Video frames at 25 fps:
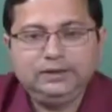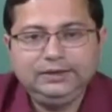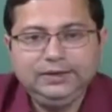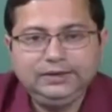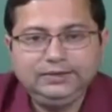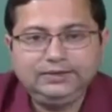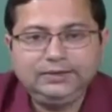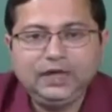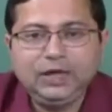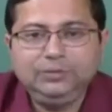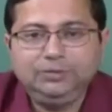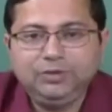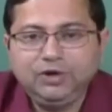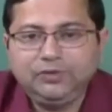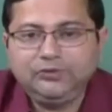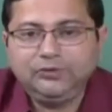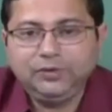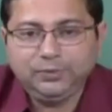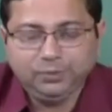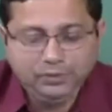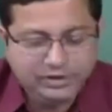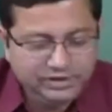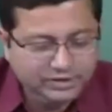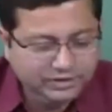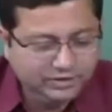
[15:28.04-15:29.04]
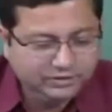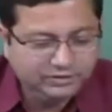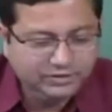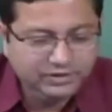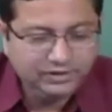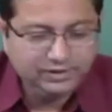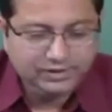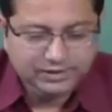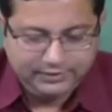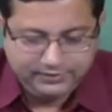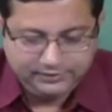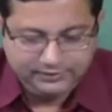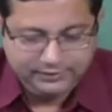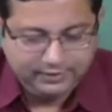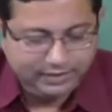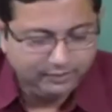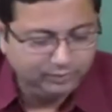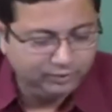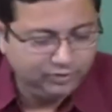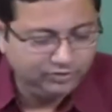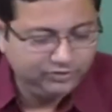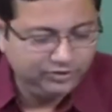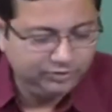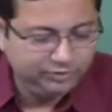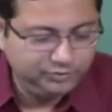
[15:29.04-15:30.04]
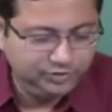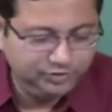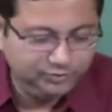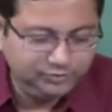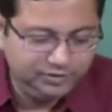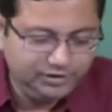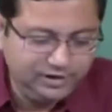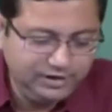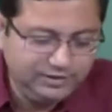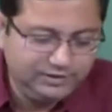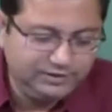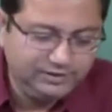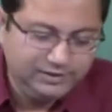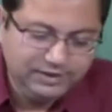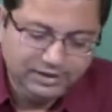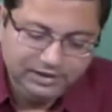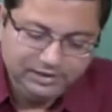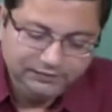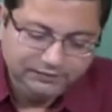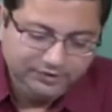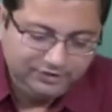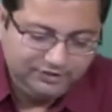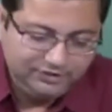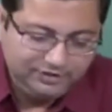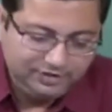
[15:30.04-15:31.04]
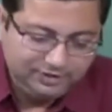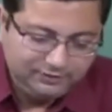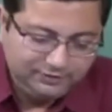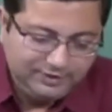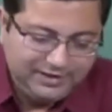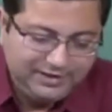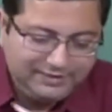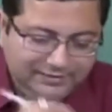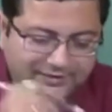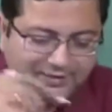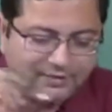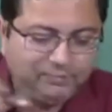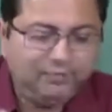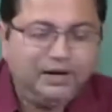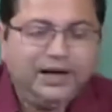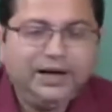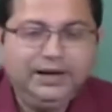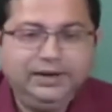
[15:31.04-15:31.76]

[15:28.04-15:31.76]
uh, this type of application. There is a composite propellants which requires